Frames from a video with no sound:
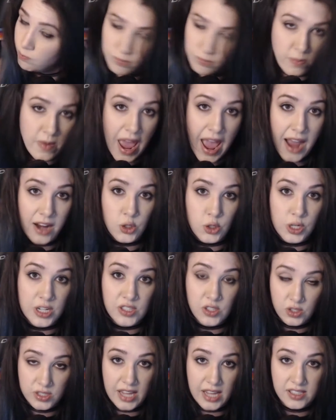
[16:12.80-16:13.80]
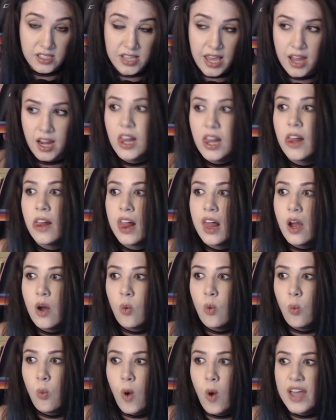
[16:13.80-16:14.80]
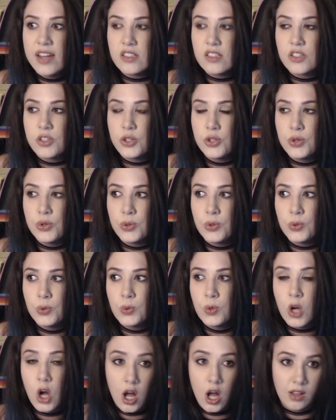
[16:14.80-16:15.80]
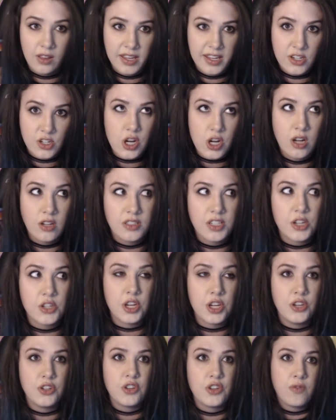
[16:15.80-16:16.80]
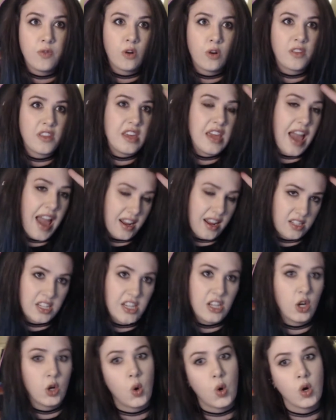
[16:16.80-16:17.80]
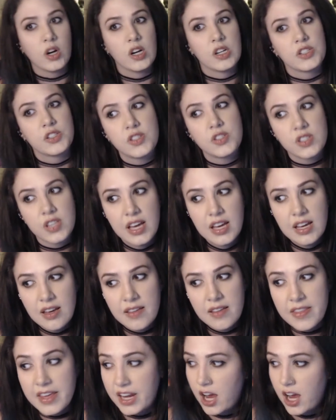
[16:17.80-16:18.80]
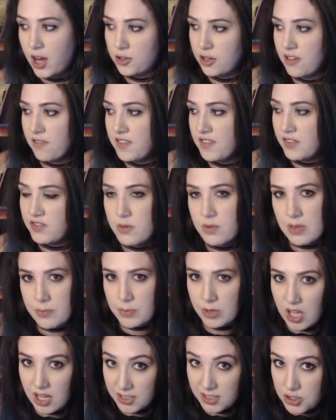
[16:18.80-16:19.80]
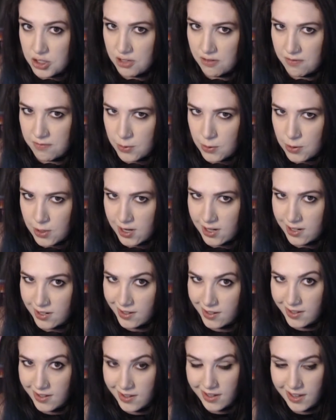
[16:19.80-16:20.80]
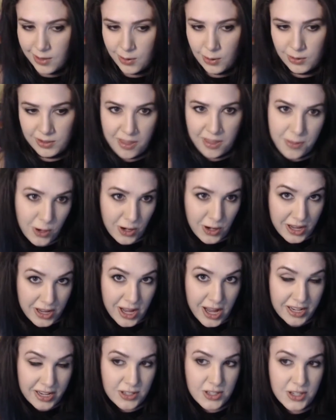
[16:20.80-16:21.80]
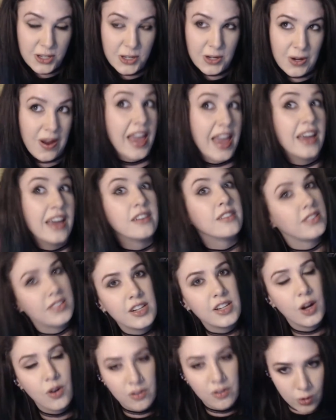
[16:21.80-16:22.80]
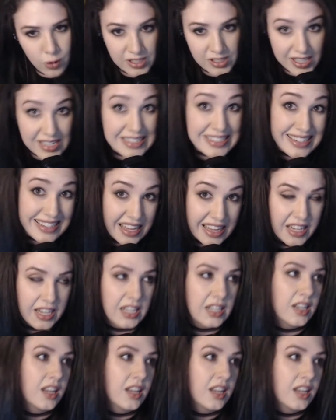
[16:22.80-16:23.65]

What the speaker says: Actress. Dead set. Went to college, auditioned for the acting course that 150 people auditioned for, and only 30 got into. And, you know, of course, I didn't get in.